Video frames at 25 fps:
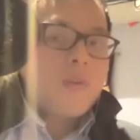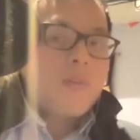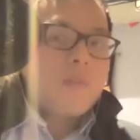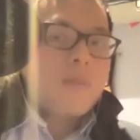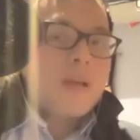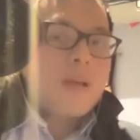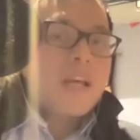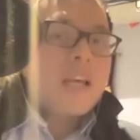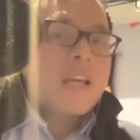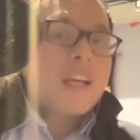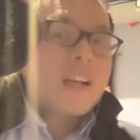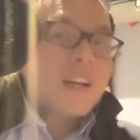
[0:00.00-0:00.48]

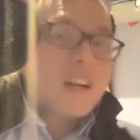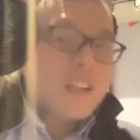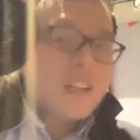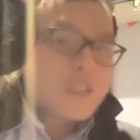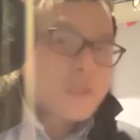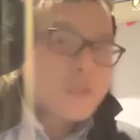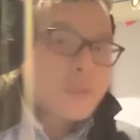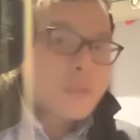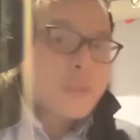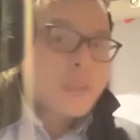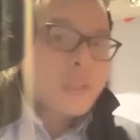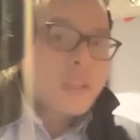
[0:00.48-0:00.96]
may I
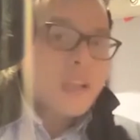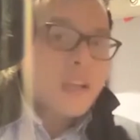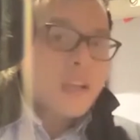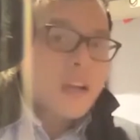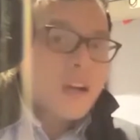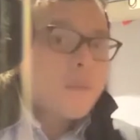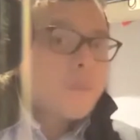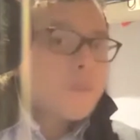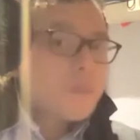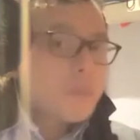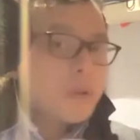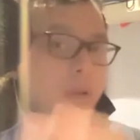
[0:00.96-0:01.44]
ask what they are?
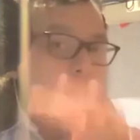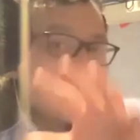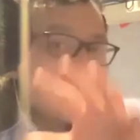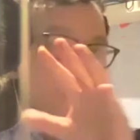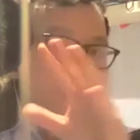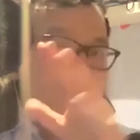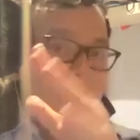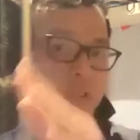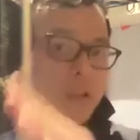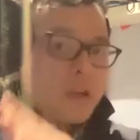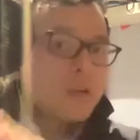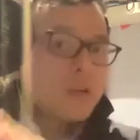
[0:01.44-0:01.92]
But if
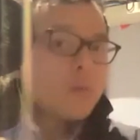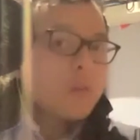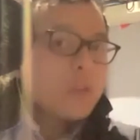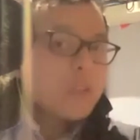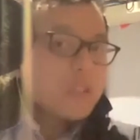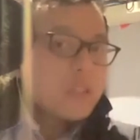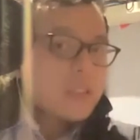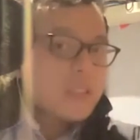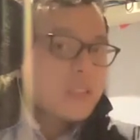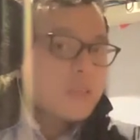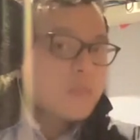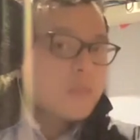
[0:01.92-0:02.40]
you don't want to
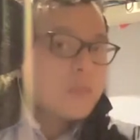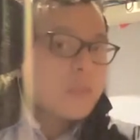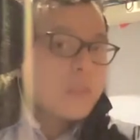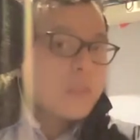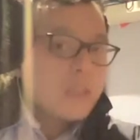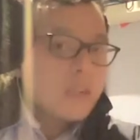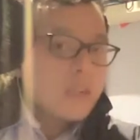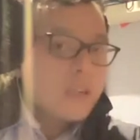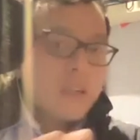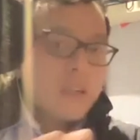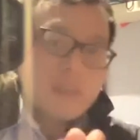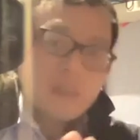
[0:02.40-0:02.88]
say what
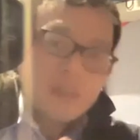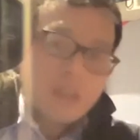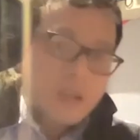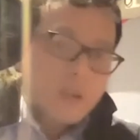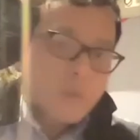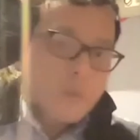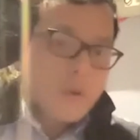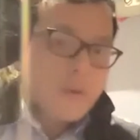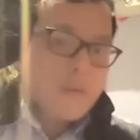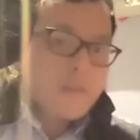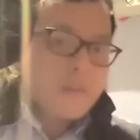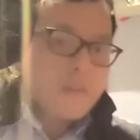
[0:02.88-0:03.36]
they are, no
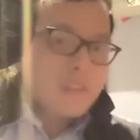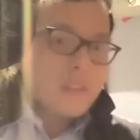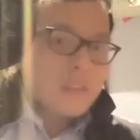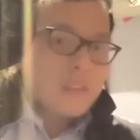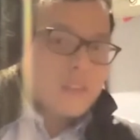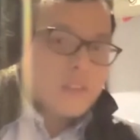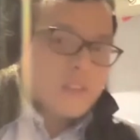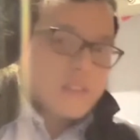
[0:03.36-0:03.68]
worries.